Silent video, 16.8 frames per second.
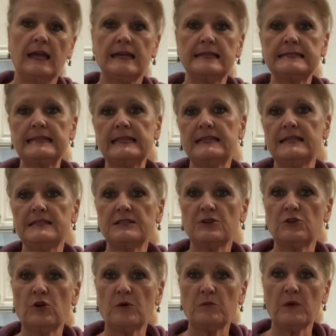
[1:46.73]
Let's get these
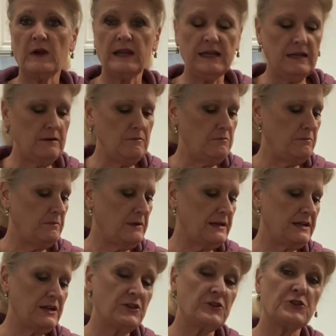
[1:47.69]
incorporated,
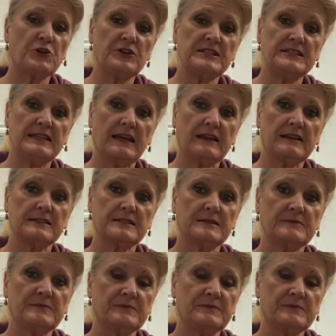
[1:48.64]
about another 30 seconds.